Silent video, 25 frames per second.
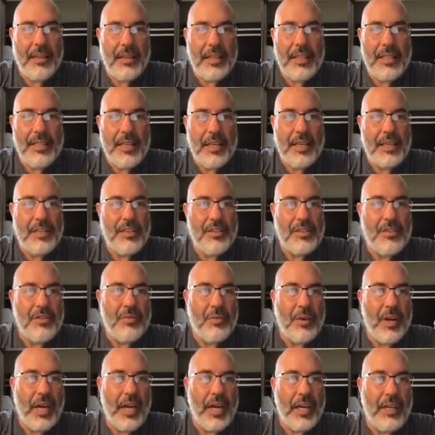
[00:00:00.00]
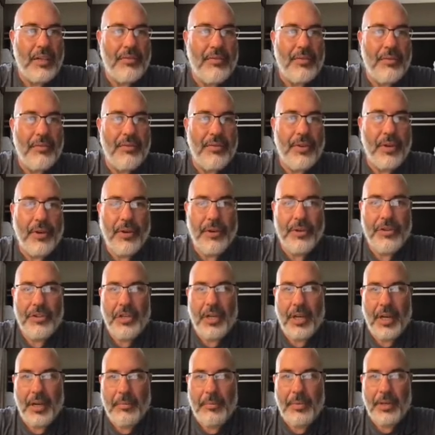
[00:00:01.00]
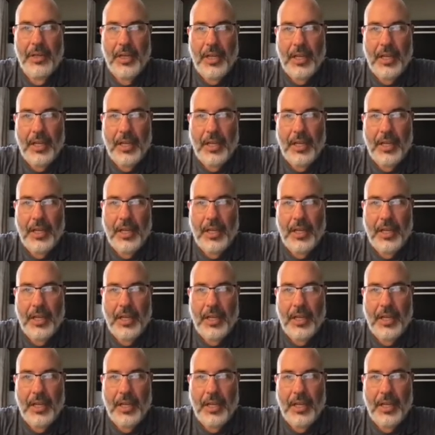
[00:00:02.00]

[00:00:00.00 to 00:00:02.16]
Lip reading: is I just dragged from Photoshop